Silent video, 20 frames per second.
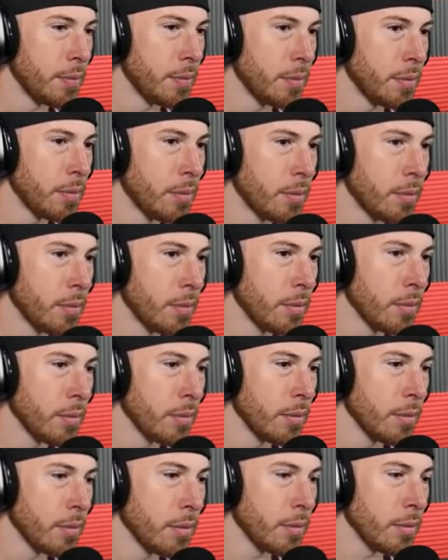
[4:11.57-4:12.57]

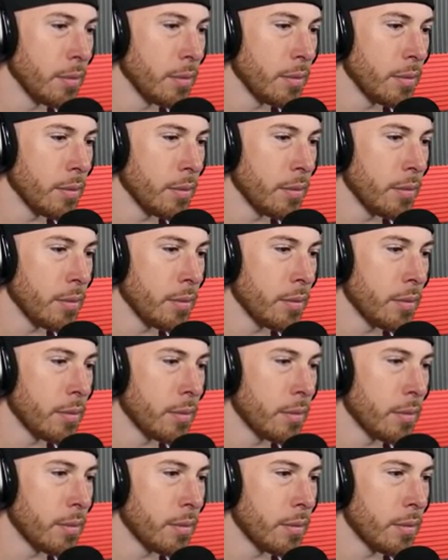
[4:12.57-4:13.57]

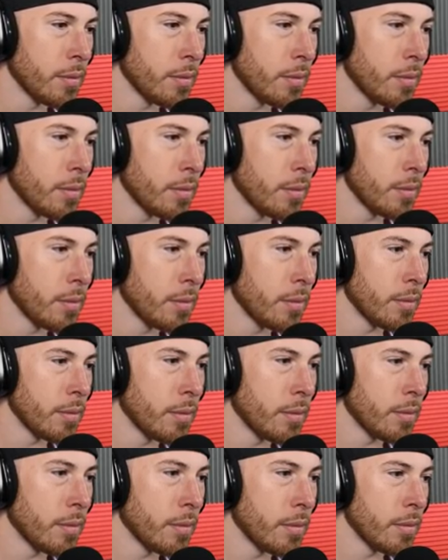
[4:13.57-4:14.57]

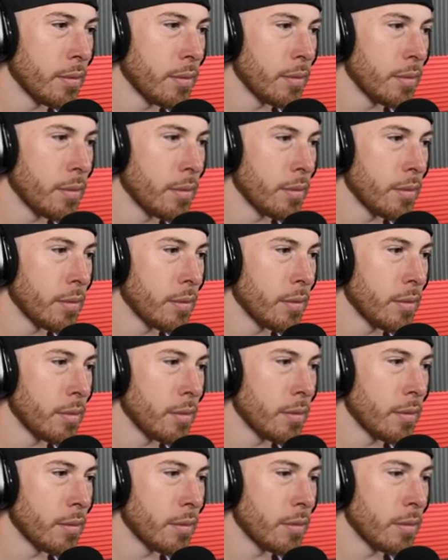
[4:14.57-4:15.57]

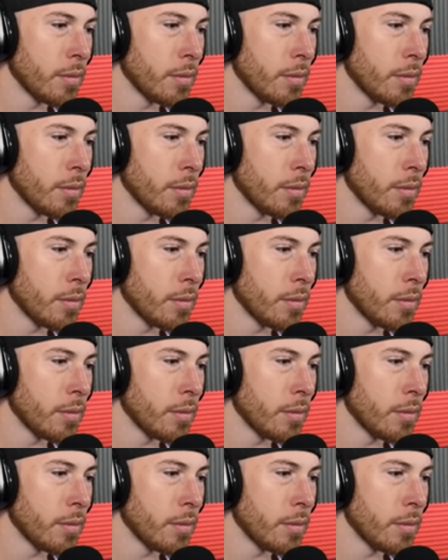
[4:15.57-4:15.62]
(silence)